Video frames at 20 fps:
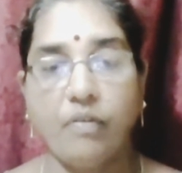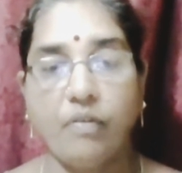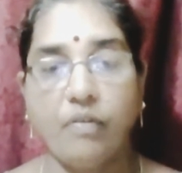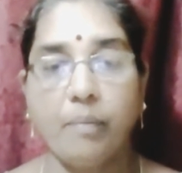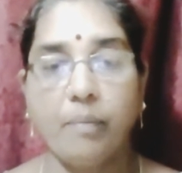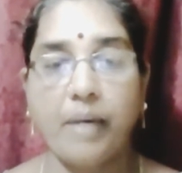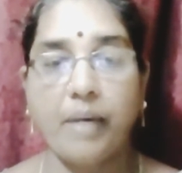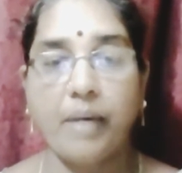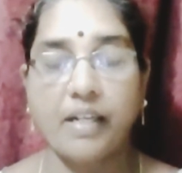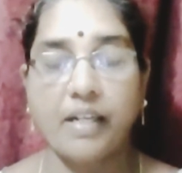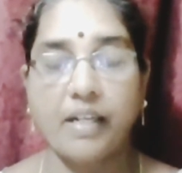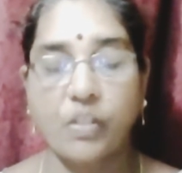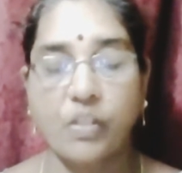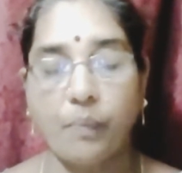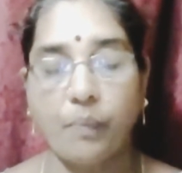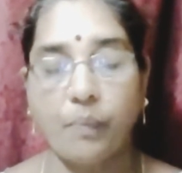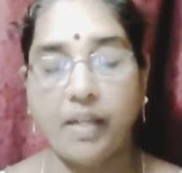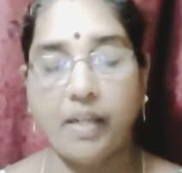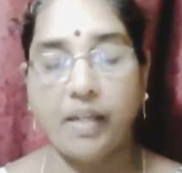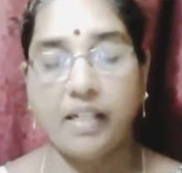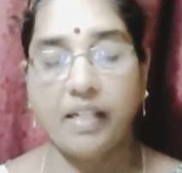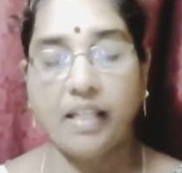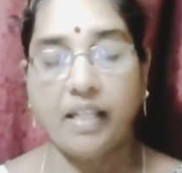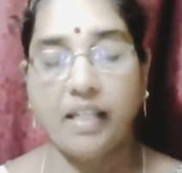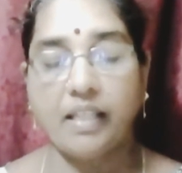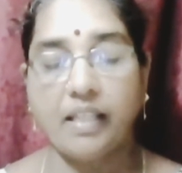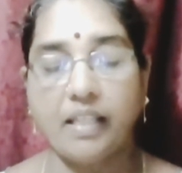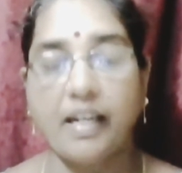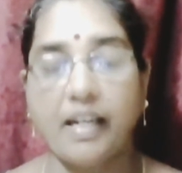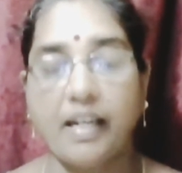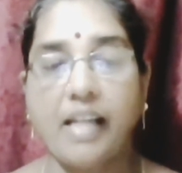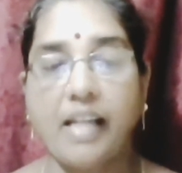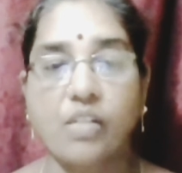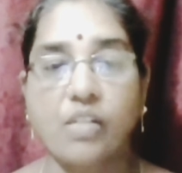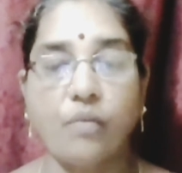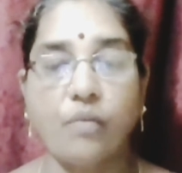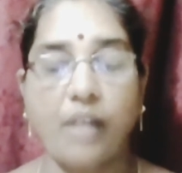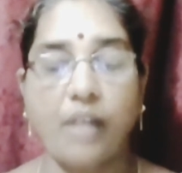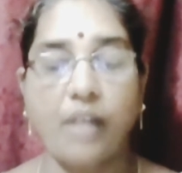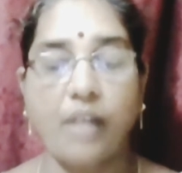from participating in the
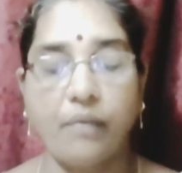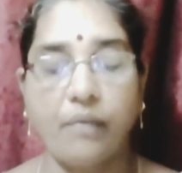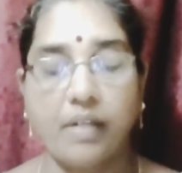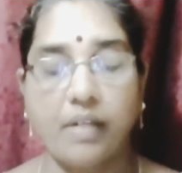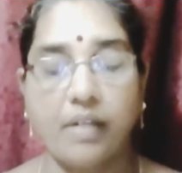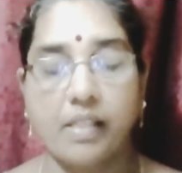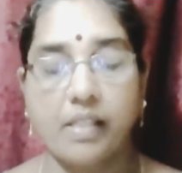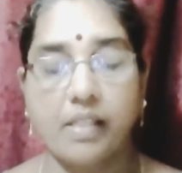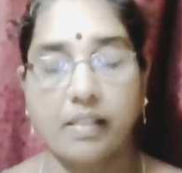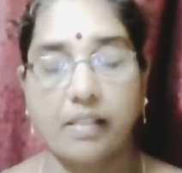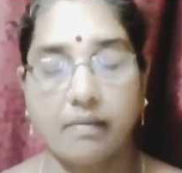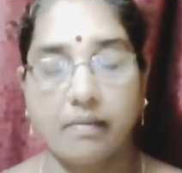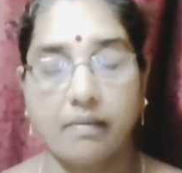dance of daffodils.